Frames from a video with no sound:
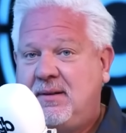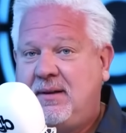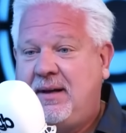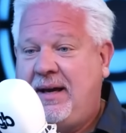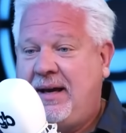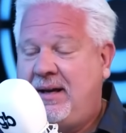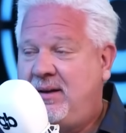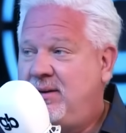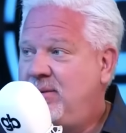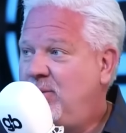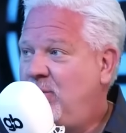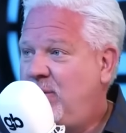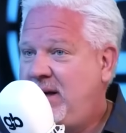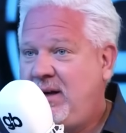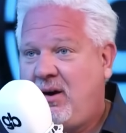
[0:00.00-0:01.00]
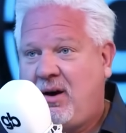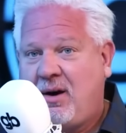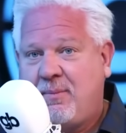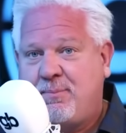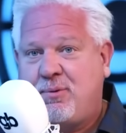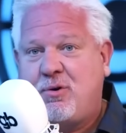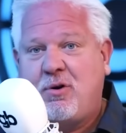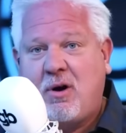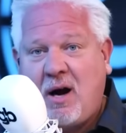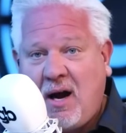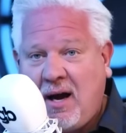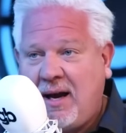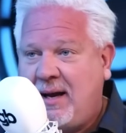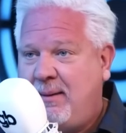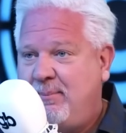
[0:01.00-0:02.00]
And we are
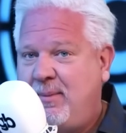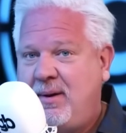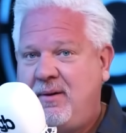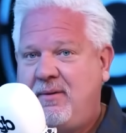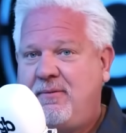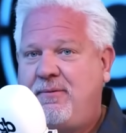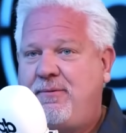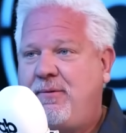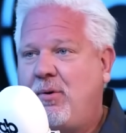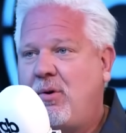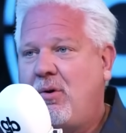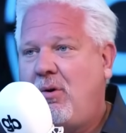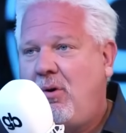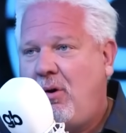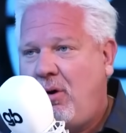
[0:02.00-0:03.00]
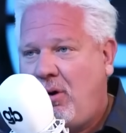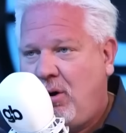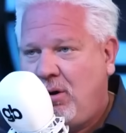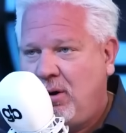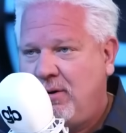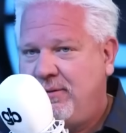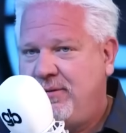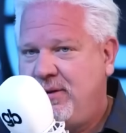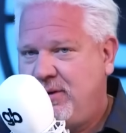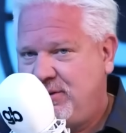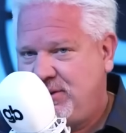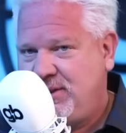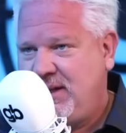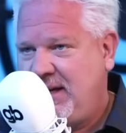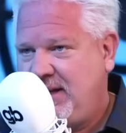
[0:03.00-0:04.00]
prime for all of
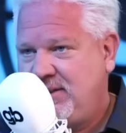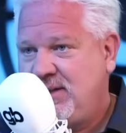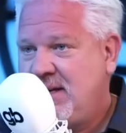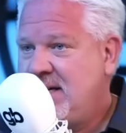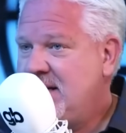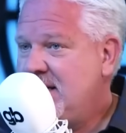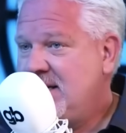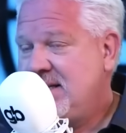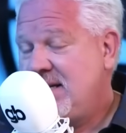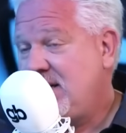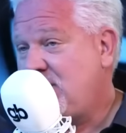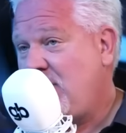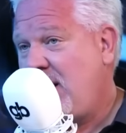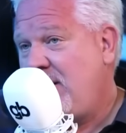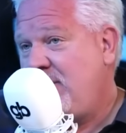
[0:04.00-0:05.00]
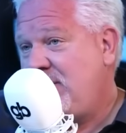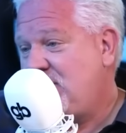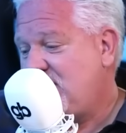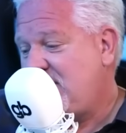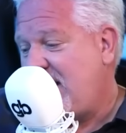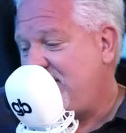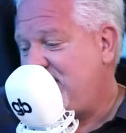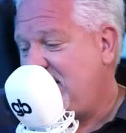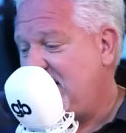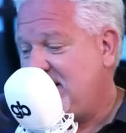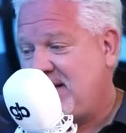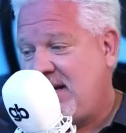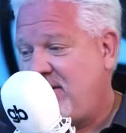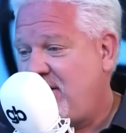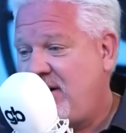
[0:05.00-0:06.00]
those things. That's why we just have to get
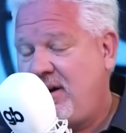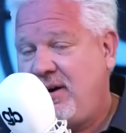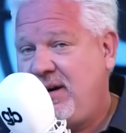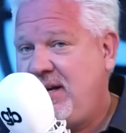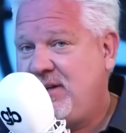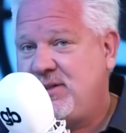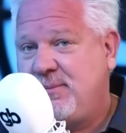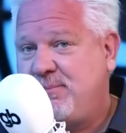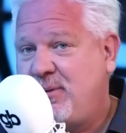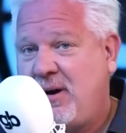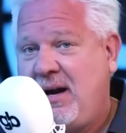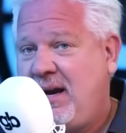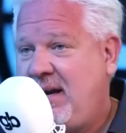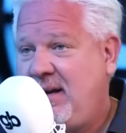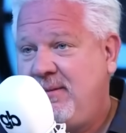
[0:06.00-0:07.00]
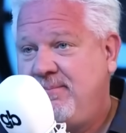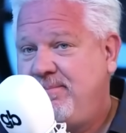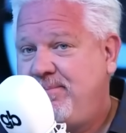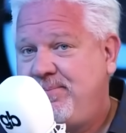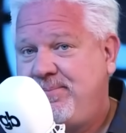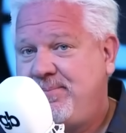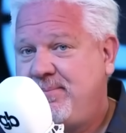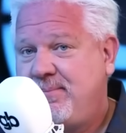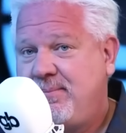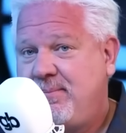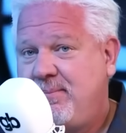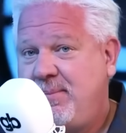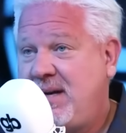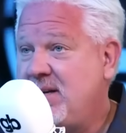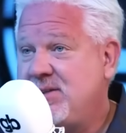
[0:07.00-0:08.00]
down on our knees and pray,
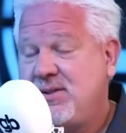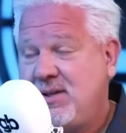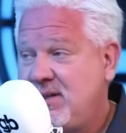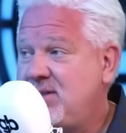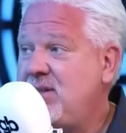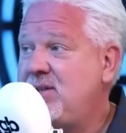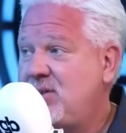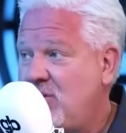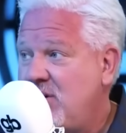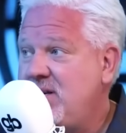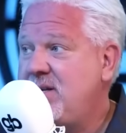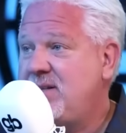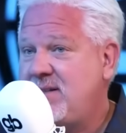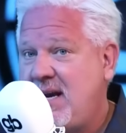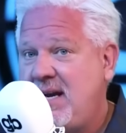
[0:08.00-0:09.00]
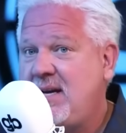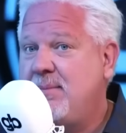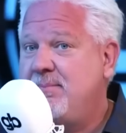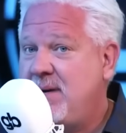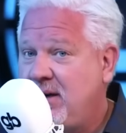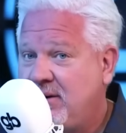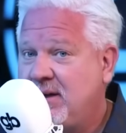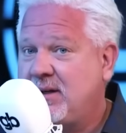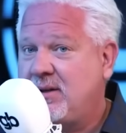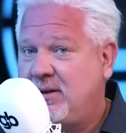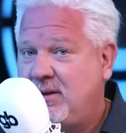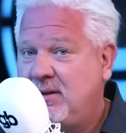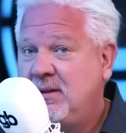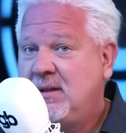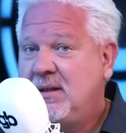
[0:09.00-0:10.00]
because this is going to take a
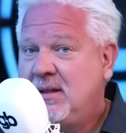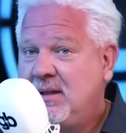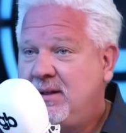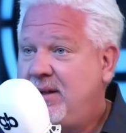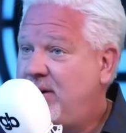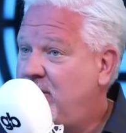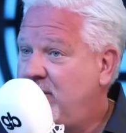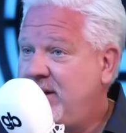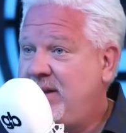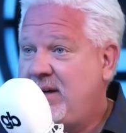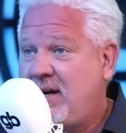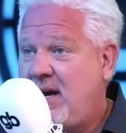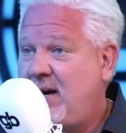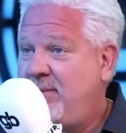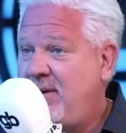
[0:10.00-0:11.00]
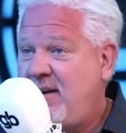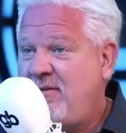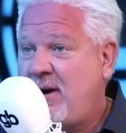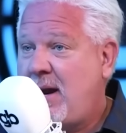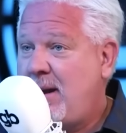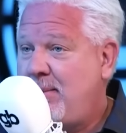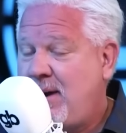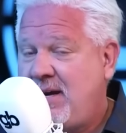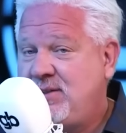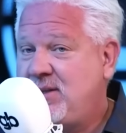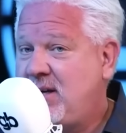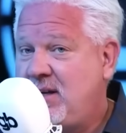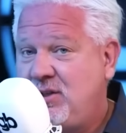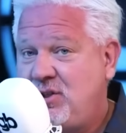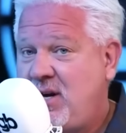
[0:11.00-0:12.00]
miracle that only the God of Abraham,
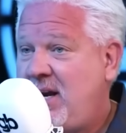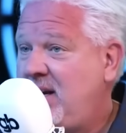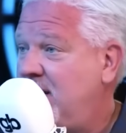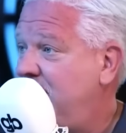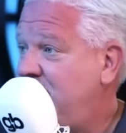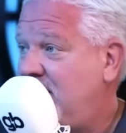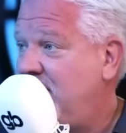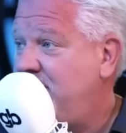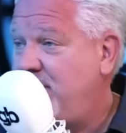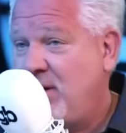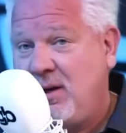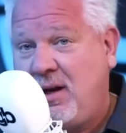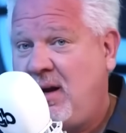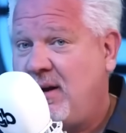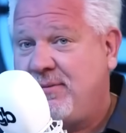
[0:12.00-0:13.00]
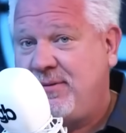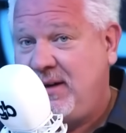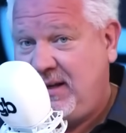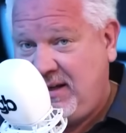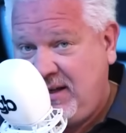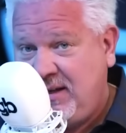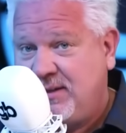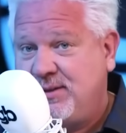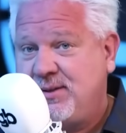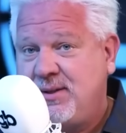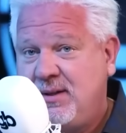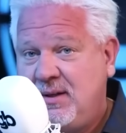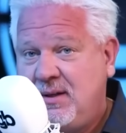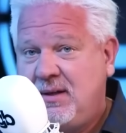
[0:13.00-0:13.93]
Isaac, and Jacob could pull off. It is.